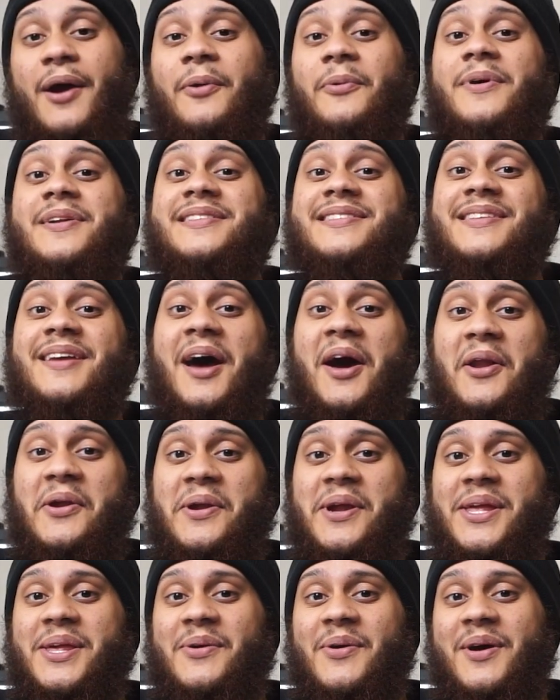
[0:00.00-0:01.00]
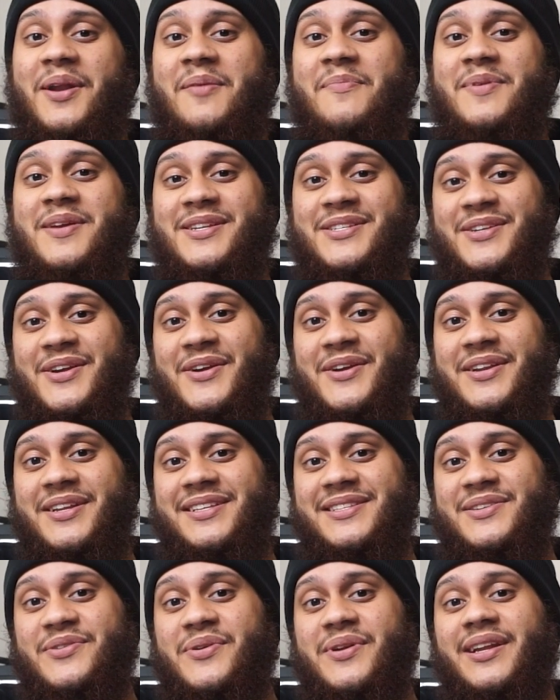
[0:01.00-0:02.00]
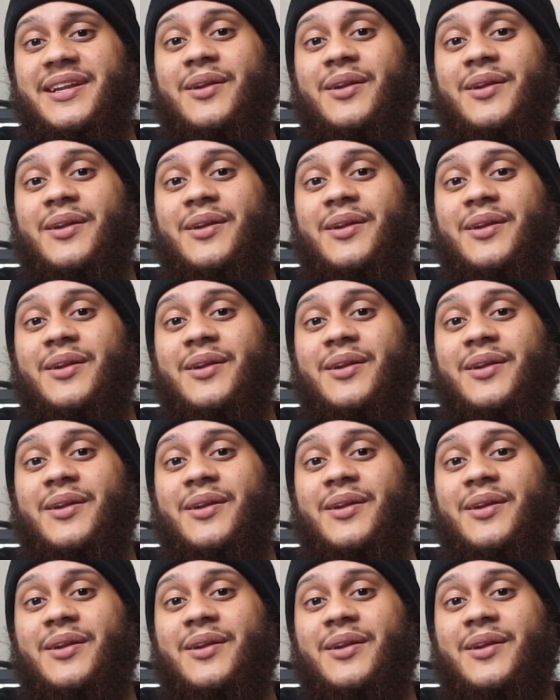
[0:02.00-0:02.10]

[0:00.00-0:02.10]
When soldering, you want to be sure to do it